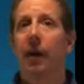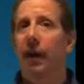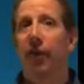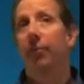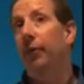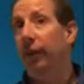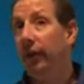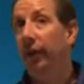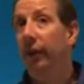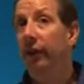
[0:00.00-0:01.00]
If
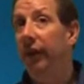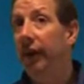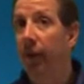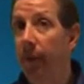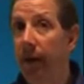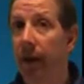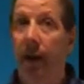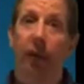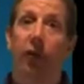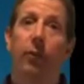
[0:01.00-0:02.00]
mysterious intermittent
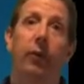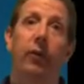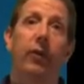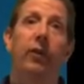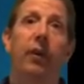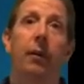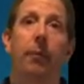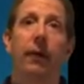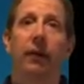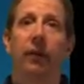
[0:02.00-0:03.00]
errors persist on a
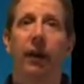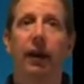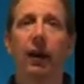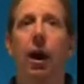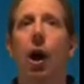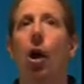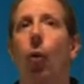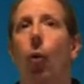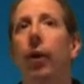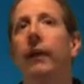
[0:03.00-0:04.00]
PC,
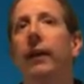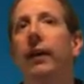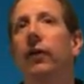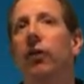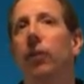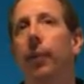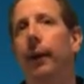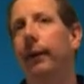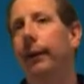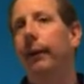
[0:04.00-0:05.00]
one thing to
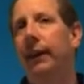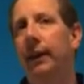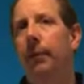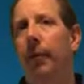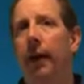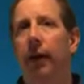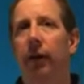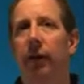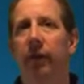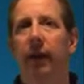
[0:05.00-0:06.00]
suspect is the EMI
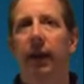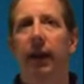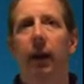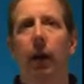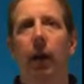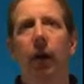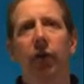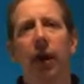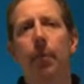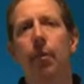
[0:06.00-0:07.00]
or RFI.
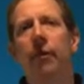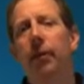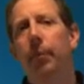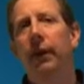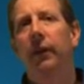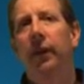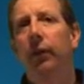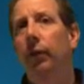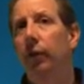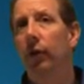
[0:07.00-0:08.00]
Try moving the PC
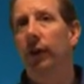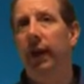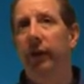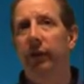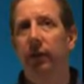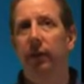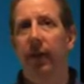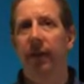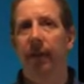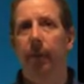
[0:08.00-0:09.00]
to a new location, and
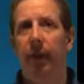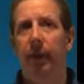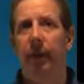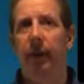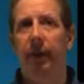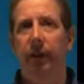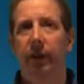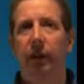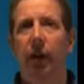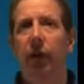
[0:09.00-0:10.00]
if that problem
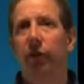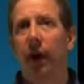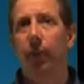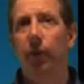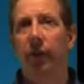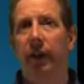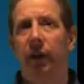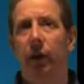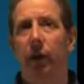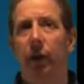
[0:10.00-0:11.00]
continues, try moving it
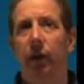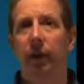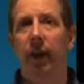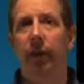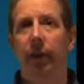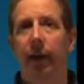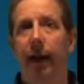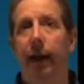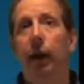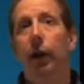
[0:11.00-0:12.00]
to a location
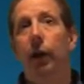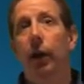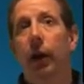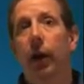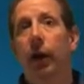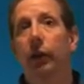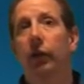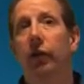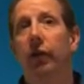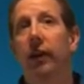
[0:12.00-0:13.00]
that
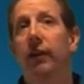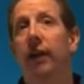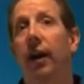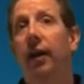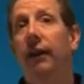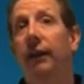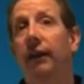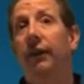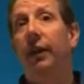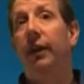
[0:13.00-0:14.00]
uses an entirely
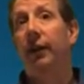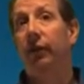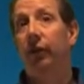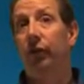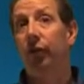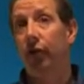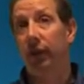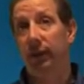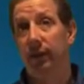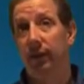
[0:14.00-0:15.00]
different electrical
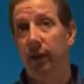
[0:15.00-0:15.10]
circuit.